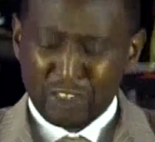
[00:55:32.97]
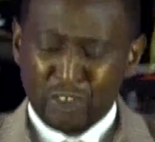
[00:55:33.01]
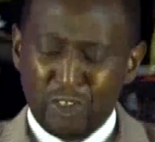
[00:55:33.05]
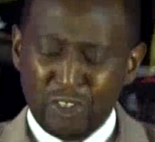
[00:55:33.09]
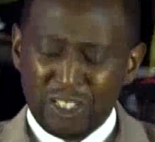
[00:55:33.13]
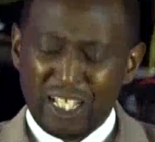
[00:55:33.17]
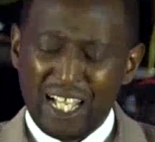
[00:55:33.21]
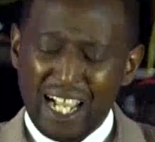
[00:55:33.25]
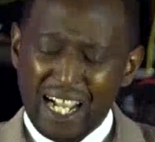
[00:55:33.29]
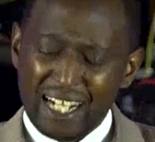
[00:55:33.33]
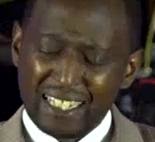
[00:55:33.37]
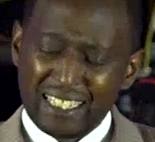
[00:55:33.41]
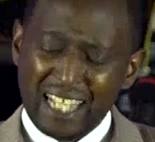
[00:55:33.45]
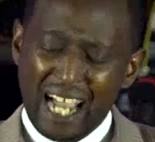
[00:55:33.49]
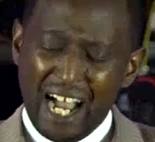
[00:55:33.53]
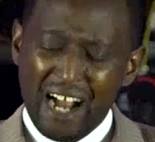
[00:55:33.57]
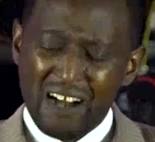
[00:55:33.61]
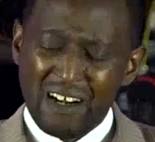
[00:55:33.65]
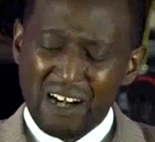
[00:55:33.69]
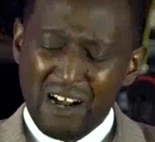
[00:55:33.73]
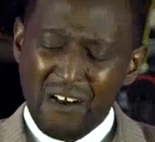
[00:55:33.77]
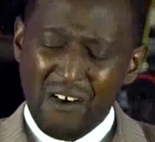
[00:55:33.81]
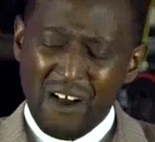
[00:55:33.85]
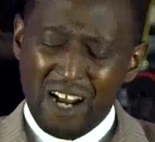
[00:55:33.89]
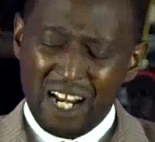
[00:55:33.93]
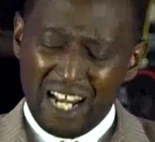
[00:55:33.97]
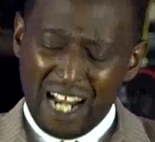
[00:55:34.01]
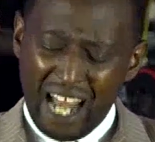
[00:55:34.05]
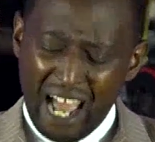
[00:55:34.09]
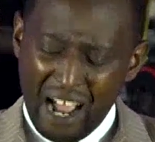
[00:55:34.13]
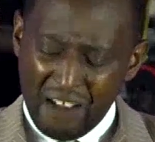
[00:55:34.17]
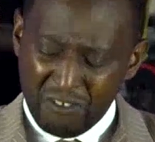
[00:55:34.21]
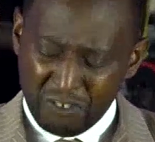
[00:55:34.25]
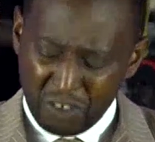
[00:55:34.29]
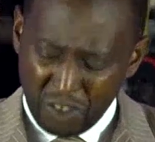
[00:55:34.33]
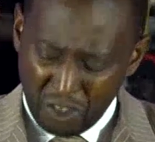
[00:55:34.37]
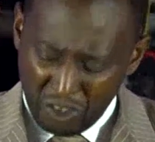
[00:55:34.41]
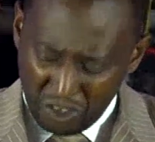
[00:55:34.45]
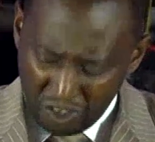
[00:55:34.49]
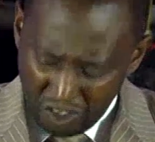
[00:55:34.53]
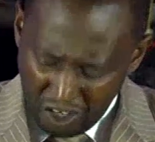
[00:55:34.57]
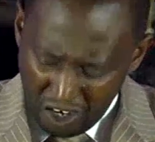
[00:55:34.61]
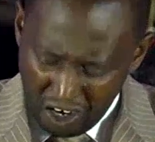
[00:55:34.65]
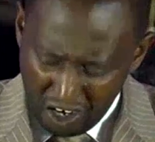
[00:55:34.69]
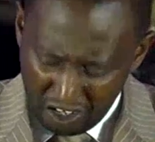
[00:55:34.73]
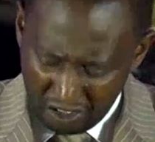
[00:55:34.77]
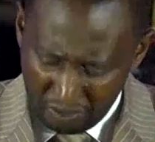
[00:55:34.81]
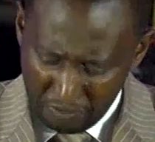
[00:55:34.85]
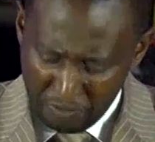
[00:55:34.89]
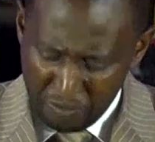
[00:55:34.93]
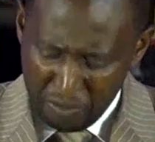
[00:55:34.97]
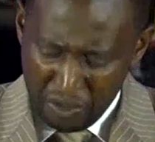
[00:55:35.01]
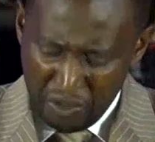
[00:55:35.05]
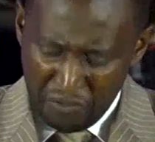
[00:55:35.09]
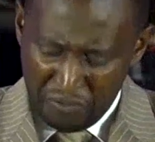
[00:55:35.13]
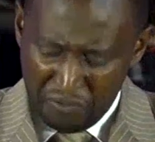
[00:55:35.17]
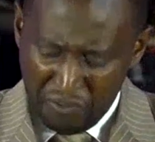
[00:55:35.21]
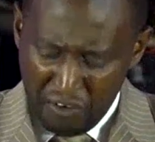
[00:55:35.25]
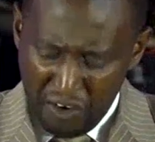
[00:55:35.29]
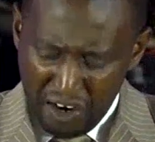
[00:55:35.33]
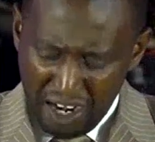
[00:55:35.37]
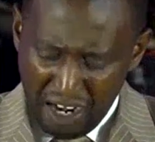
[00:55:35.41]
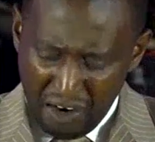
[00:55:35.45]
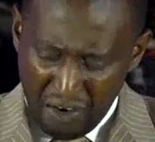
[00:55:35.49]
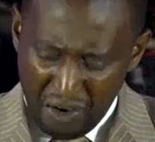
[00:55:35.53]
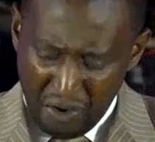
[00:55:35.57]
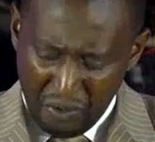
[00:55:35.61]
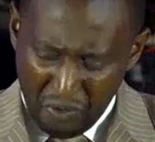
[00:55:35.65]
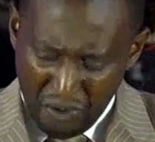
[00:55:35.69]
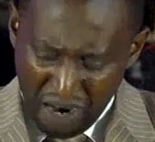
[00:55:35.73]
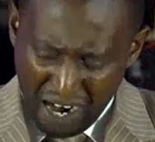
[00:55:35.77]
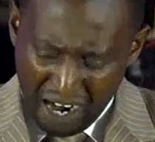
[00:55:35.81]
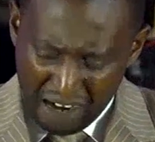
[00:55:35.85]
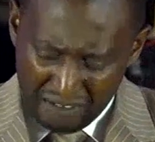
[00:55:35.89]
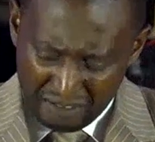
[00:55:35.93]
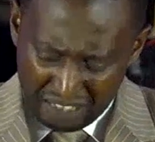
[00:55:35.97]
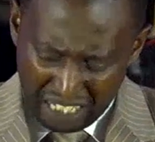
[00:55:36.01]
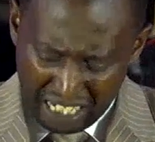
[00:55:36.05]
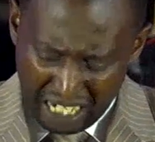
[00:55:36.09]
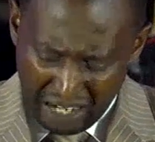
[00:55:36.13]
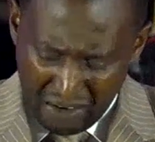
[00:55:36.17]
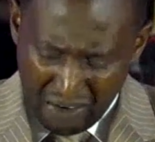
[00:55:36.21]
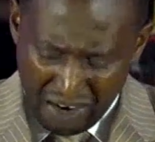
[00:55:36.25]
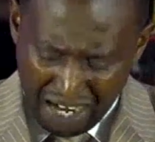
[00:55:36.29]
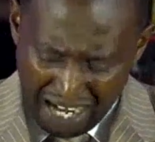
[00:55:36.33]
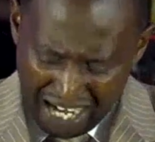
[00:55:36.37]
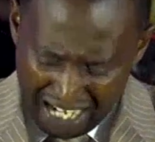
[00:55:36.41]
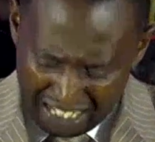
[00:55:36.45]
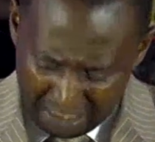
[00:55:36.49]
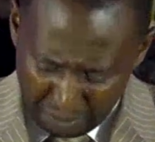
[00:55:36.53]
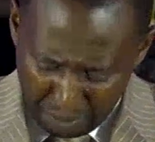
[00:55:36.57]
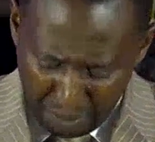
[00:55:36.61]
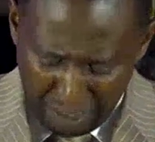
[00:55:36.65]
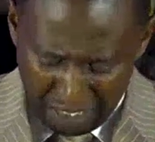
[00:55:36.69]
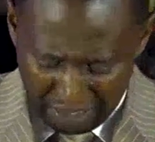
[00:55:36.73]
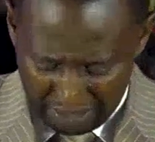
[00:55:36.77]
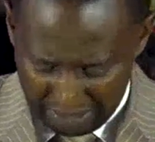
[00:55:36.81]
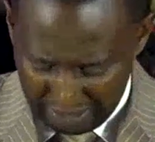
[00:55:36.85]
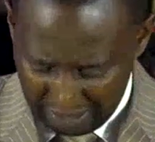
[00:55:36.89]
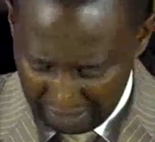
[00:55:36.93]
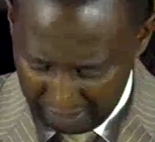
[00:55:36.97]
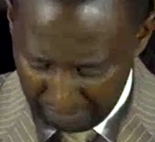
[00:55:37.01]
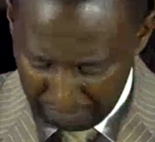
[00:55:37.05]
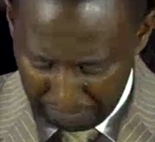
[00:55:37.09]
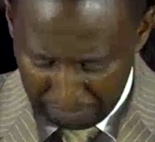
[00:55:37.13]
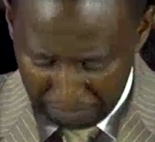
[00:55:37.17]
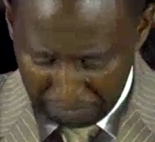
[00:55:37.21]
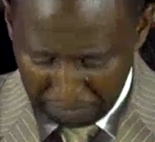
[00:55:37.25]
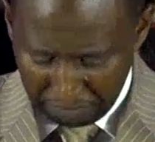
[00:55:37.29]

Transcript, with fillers: to lay down our lives, oh God, for our wives and our husbands.